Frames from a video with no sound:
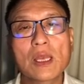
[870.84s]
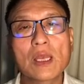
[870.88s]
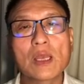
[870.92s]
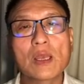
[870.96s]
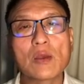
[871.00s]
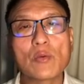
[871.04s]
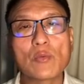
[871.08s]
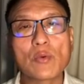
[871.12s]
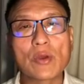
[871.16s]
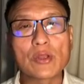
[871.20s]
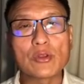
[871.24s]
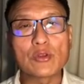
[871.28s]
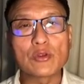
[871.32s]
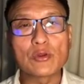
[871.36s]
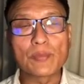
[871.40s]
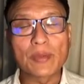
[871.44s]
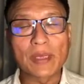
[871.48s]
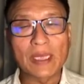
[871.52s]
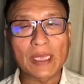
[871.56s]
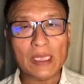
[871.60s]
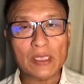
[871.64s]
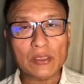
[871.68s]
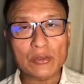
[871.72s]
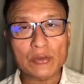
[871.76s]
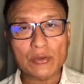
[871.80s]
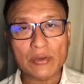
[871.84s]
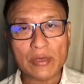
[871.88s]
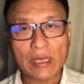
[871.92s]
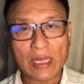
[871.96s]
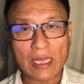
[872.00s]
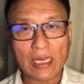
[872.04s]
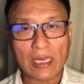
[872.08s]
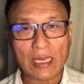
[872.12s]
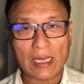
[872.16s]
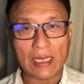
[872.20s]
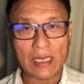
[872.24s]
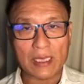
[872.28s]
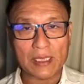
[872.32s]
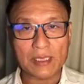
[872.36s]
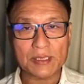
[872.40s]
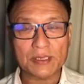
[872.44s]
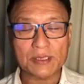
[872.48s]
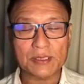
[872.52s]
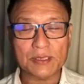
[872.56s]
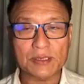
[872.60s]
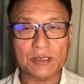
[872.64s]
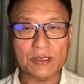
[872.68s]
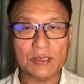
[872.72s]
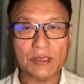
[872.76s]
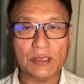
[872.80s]
When you begin to
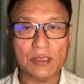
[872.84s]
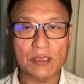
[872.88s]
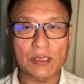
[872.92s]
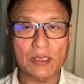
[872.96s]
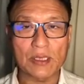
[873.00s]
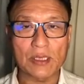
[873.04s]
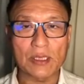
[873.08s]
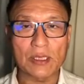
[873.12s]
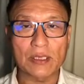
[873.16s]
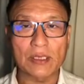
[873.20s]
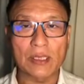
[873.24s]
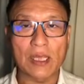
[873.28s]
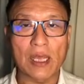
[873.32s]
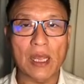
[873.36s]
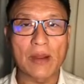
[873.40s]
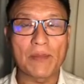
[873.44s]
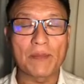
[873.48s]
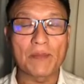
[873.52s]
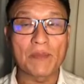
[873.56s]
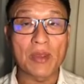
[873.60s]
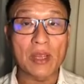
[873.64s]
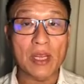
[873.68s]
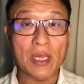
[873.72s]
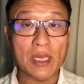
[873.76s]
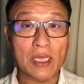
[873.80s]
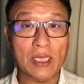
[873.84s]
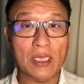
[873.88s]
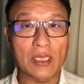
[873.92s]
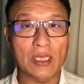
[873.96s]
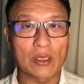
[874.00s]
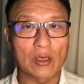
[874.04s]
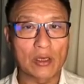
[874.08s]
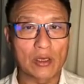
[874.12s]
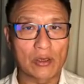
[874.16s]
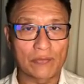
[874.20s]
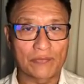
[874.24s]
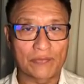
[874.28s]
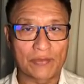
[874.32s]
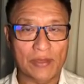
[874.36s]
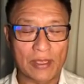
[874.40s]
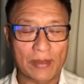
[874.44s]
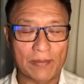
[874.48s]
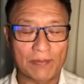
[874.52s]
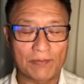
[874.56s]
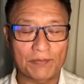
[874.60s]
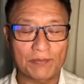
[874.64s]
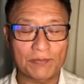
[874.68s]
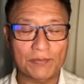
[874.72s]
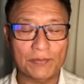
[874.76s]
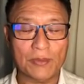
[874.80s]
realize there are many of
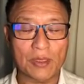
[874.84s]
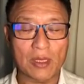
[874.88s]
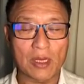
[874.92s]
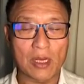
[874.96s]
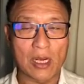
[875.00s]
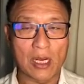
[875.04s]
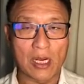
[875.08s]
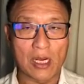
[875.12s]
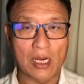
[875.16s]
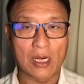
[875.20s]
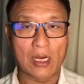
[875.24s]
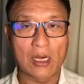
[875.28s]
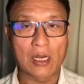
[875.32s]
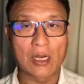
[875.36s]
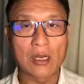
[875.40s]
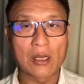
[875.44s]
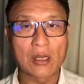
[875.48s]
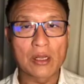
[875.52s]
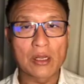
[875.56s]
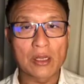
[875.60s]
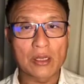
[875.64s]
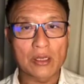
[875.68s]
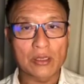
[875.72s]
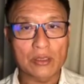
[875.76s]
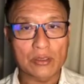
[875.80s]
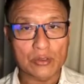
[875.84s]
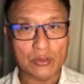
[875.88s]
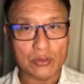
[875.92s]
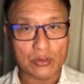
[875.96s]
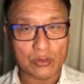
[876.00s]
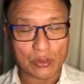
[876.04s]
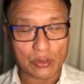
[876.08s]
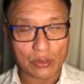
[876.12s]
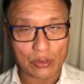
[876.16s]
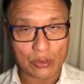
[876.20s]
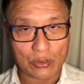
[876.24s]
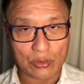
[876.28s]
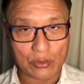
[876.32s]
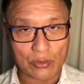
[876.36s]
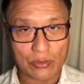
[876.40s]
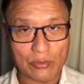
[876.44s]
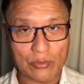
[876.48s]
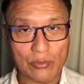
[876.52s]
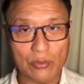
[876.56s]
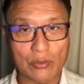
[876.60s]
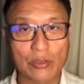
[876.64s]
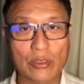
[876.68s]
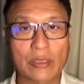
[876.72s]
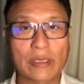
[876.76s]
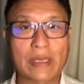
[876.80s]
them are
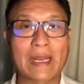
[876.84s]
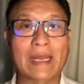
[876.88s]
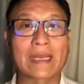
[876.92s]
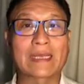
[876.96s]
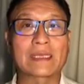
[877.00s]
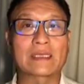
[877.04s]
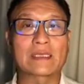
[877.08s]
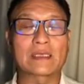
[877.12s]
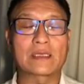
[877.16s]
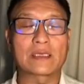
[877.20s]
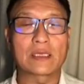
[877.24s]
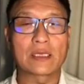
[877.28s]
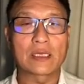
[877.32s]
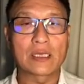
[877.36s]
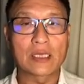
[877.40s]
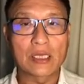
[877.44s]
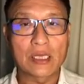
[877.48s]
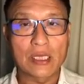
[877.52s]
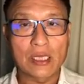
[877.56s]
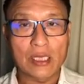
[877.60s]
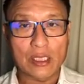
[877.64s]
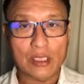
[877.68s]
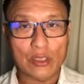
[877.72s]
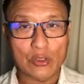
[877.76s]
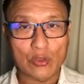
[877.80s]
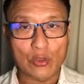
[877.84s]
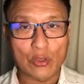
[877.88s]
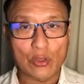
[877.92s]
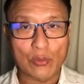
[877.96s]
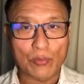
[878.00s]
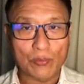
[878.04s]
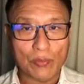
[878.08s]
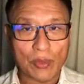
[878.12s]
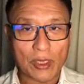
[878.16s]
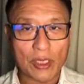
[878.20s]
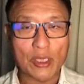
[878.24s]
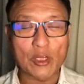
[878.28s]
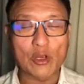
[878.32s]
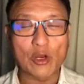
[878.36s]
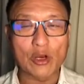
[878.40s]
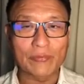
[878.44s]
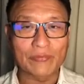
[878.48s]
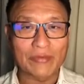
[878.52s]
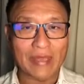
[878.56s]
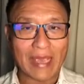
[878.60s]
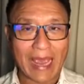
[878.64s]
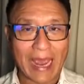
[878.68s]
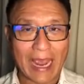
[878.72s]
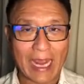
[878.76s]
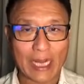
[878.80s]
connect, you, many of
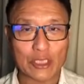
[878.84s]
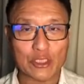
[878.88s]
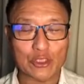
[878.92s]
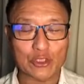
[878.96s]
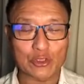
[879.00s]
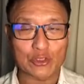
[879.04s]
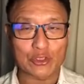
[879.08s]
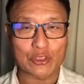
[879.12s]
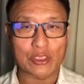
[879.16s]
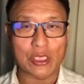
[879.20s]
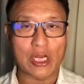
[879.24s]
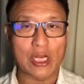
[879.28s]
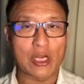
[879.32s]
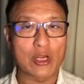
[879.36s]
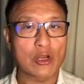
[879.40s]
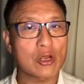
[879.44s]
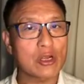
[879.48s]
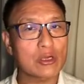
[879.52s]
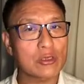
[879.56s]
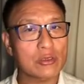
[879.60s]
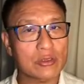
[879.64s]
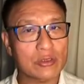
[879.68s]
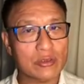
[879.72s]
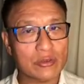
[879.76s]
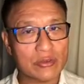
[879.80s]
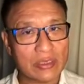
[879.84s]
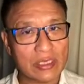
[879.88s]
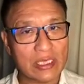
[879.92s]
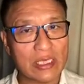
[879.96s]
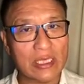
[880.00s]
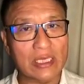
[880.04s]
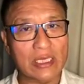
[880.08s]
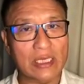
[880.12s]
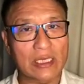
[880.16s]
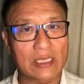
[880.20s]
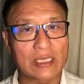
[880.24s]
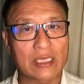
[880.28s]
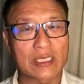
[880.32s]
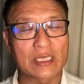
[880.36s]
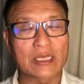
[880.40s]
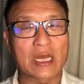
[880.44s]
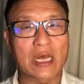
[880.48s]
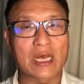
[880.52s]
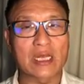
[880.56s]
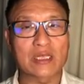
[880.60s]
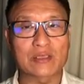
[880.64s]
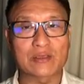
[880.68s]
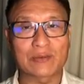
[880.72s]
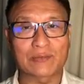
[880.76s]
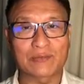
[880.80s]
the actions are not really the
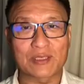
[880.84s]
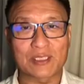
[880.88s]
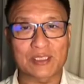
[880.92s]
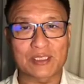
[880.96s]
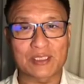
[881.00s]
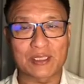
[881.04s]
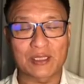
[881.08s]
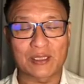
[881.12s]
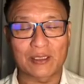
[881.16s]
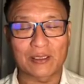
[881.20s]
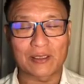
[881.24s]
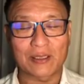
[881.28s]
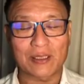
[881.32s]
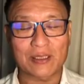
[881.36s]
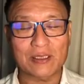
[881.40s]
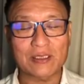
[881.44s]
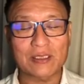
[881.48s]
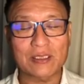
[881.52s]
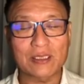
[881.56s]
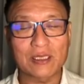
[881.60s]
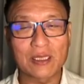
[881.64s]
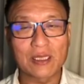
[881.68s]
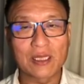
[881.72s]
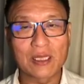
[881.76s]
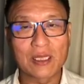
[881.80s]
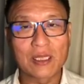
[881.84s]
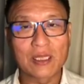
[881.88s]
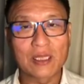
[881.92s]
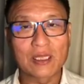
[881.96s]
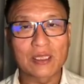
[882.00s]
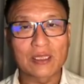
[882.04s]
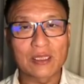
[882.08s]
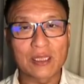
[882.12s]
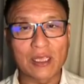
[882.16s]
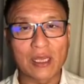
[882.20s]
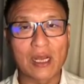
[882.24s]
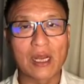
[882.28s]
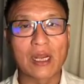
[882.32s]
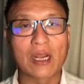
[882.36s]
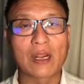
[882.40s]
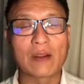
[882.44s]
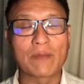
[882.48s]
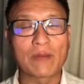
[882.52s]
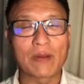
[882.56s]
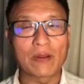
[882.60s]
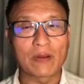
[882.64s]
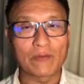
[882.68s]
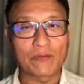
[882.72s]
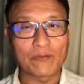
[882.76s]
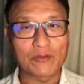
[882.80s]
dance of the stillness. They are
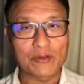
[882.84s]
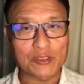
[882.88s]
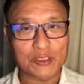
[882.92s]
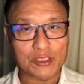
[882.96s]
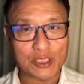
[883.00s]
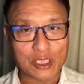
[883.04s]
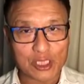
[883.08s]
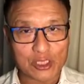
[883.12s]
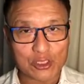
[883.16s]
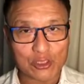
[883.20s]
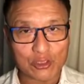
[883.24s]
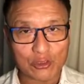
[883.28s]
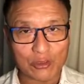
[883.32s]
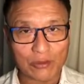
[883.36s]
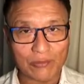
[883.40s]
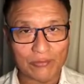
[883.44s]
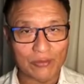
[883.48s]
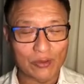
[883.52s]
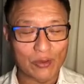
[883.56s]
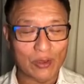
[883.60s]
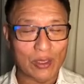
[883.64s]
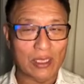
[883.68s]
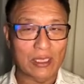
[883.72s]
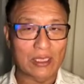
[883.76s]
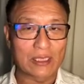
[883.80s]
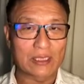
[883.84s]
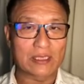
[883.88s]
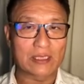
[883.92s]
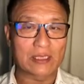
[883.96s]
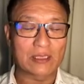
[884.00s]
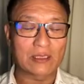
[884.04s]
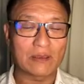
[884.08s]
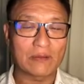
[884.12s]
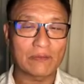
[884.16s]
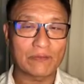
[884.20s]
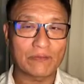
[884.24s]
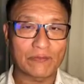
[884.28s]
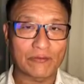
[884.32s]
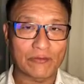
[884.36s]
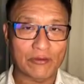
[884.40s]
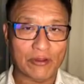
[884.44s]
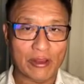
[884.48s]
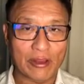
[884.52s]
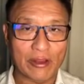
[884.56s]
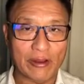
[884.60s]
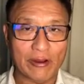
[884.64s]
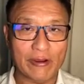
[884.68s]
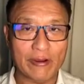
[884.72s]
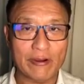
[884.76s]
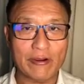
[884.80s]
manifestation of duality,
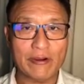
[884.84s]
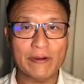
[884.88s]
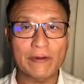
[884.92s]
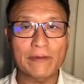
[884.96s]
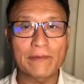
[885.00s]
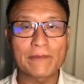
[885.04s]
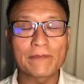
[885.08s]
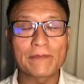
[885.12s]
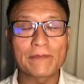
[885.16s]
fear,